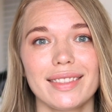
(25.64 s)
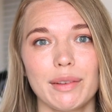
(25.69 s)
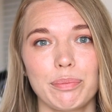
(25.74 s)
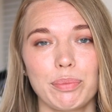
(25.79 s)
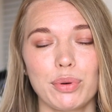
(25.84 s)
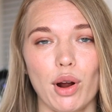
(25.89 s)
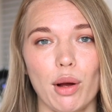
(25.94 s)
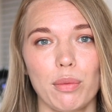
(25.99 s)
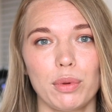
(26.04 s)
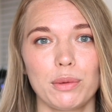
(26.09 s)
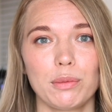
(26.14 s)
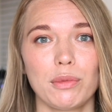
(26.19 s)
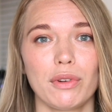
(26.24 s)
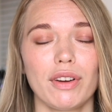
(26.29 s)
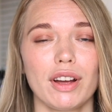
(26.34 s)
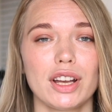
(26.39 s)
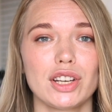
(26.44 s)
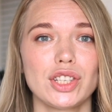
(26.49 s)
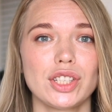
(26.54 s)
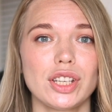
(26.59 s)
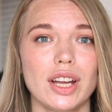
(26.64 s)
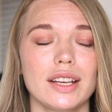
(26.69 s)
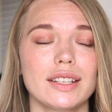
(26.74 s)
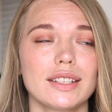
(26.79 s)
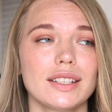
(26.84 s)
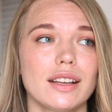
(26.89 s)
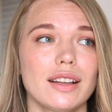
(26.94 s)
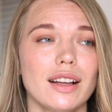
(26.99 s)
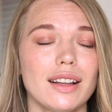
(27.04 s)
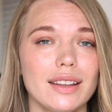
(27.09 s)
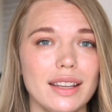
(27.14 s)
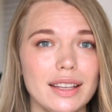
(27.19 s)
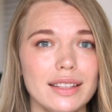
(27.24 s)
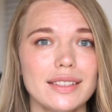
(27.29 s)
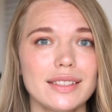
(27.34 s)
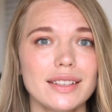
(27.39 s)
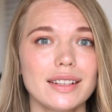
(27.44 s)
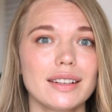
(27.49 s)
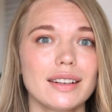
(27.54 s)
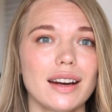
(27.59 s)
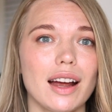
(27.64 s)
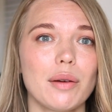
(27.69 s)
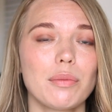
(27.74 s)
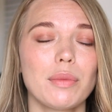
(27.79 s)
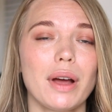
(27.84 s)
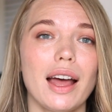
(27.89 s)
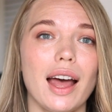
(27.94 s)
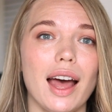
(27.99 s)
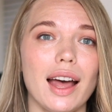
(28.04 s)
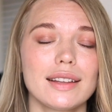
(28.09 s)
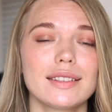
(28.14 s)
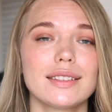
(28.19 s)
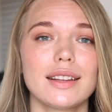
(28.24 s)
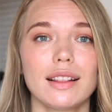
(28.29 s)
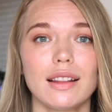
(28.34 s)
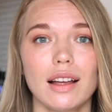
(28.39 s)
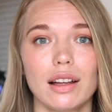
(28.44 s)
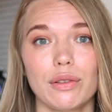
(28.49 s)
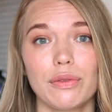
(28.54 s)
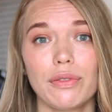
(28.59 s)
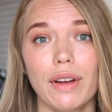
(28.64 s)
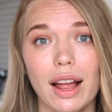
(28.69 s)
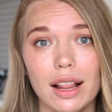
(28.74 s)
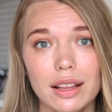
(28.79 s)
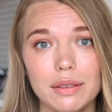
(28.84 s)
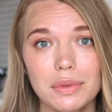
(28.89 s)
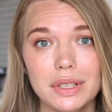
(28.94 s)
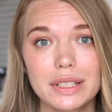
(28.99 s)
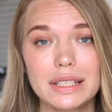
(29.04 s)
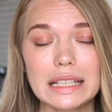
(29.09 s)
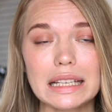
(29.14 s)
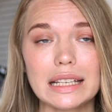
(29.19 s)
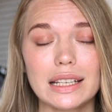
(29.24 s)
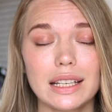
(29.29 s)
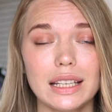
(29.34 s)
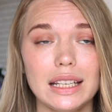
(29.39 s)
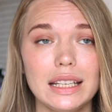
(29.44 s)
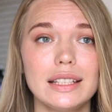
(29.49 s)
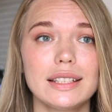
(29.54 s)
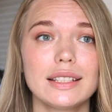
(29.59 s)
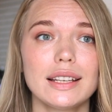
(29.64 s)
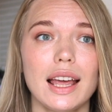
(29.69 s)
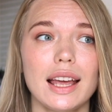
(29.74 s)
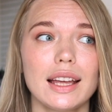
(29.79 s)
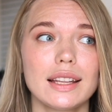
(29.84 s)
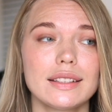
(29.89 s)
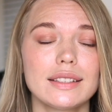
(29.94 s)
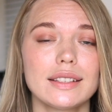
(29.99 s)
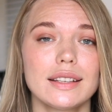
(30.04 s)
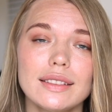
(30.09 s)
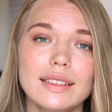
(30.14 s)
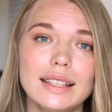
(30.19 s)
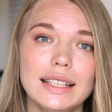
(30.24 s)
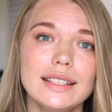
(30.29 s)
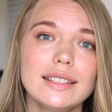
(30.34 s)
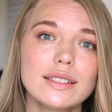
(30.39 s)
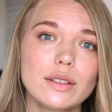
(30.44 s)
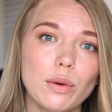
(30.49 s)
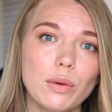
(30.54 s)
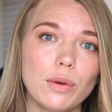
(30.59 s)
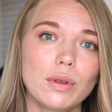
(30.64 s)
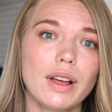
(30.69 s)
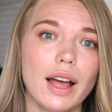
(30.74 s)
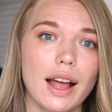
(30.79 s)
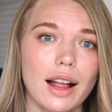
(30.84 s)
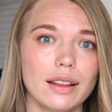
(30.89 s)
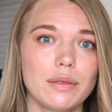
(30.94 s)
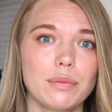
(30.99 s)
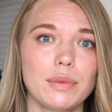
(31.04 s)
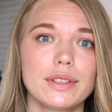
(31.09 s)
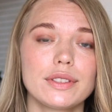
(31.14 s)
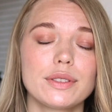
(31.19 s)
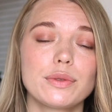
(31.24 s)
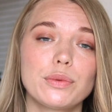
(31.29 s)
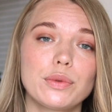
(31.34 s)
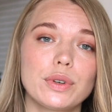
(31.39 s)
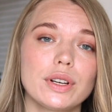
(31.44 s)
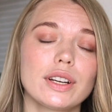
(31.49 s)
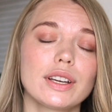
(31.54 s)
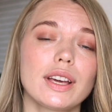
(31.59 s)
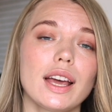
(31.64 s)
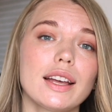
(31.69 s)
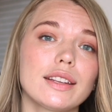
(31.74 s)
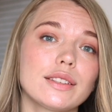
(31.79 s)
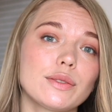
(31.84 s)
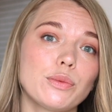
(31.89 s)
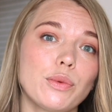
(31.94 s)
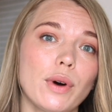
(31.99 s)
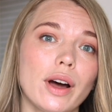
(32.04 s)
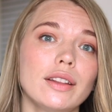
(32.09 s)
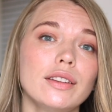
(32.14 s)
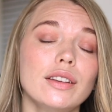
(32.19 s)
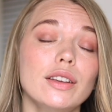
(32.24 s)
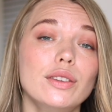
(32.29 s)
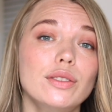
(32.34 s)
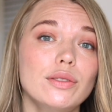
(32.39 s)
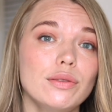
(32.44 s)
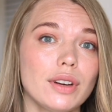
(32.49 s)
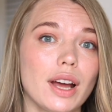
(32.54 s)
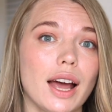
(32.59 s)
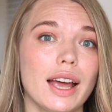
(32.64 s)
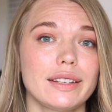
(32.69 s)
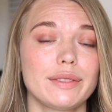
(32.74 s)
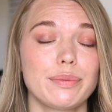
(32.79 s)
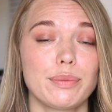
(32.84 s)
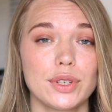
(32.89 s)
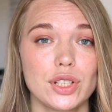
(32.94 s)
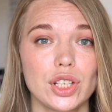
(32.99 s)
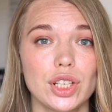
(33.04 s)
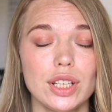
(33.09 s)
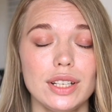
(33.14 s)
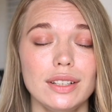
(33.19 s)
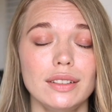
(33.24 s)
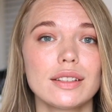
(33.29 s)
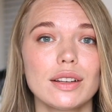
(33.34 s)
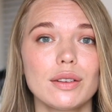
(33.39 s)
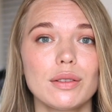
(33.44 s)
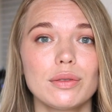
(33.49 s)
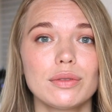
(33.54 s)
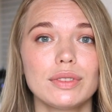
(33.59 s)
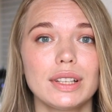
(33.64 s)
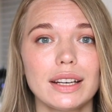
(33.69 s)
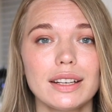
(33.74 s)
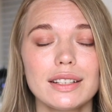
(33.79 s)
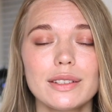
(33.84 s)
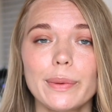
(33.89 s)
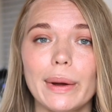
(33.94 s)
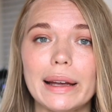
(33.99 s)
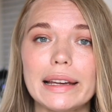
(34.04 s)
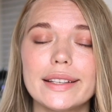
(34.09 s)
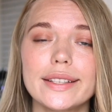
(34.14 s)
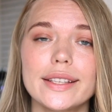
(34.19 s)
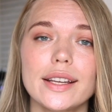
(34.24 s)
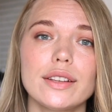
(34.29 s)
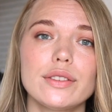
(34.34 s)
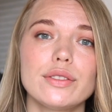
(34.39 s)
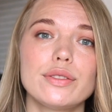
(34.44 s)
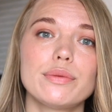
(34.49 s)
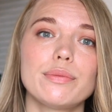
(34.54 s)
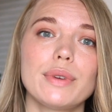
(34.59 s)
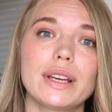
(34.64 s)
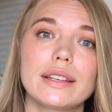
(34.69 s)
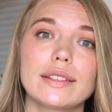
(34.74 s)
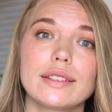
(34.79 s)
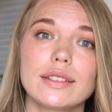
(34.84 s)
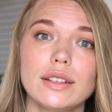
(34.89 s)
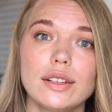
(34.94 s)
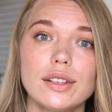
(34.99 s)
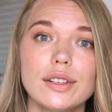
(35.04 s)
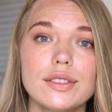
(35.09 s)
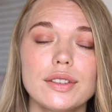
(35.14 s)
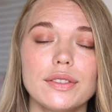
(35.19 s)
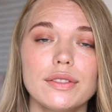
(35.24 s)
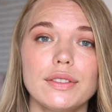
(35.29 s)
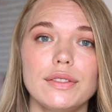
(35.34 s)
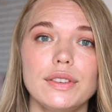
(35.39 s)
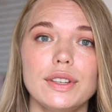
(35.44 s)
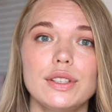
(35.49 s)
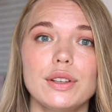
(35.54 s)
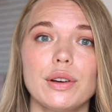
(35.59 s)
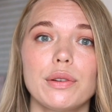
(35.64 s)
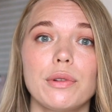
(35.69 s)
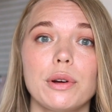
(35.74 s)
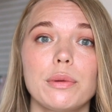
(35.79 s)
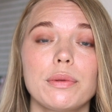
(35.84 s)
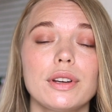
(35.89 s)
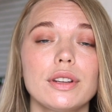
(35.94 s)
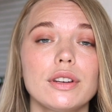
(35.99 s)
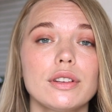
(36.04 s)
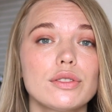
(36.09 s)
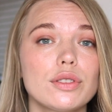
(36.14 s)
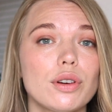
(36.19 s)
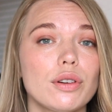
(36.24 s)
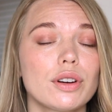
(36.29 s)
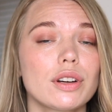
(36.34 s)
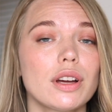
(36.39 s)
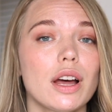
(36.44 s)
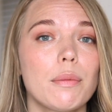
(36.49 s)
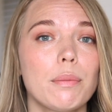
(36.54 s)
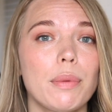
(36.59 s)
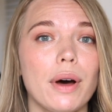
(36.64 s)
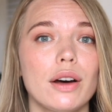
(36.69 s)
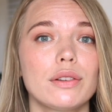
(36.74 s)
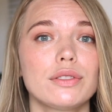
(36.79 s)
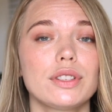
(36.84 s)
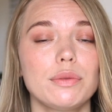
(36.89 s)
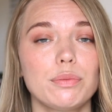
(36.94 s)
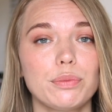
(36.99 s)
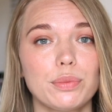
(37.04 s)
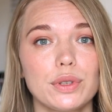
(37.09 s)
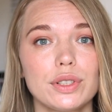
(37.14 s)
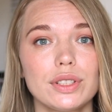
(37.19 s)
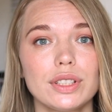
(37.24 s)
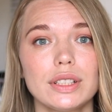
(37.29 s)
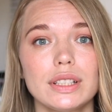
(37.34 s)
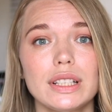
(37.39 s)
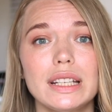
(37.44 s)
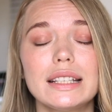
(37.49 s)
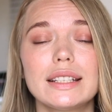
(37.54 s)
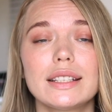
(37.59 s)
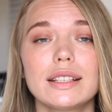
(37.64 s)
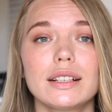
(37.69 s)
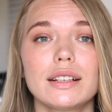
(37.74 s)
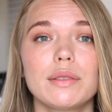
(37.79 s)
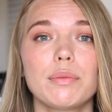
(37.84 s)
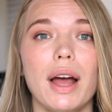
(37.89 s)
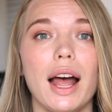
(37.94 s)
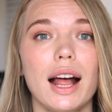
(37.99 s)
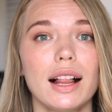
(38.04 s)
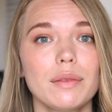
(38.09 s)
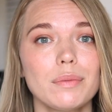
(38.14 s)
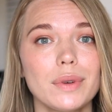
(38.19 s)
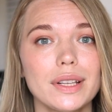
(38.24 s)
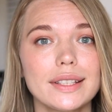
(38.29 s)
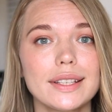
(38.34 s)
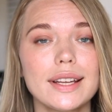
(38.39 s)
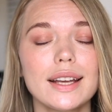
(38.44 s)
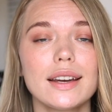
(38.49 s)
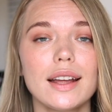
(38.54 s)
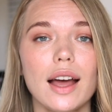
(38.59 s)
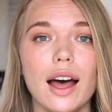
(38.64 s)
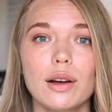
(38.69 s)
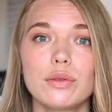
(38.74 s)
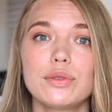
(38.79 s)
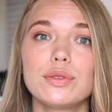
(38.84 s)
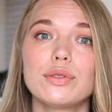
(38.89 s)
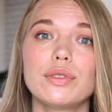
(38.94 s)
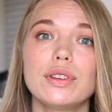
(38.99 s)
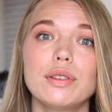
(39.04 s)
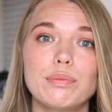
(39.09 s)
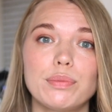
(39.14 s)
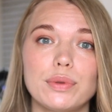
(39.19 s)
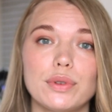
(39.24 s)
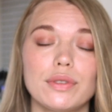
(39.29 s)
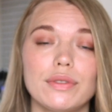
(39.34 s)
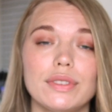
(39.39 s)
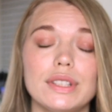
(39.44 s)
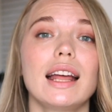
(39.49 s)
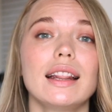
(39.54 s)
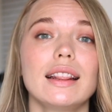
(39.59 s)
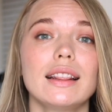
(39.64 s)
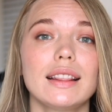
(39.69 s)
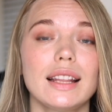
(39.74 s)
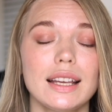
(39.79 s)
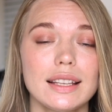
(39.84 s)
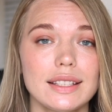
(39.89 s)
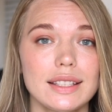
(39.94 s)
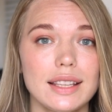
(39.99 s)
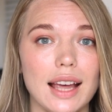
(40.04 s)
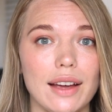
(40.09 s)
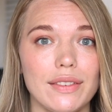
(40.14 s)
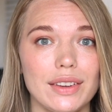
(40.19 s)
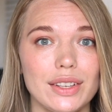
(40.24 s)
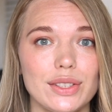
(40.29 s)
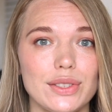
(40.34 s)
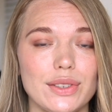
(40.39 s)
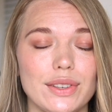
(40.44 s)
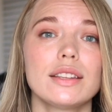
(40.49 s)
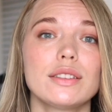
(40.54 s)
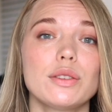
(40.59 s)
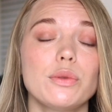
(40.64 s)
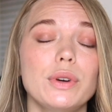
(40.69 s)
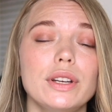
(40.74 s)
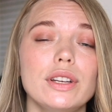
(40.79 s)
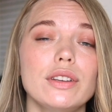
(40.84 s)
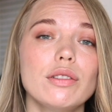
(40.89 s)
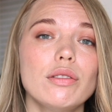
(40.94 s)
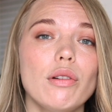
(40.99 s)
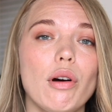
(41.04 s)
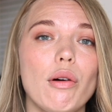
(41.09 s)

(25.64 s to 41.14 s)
the problem of hashtags. Instagram has a lot of elements in it, and these all elements work as one unite machine. So that is why I decided to make a series of the video where I'm going to talk about important Instagram elements and how to improve it. And let's dive into it. So when you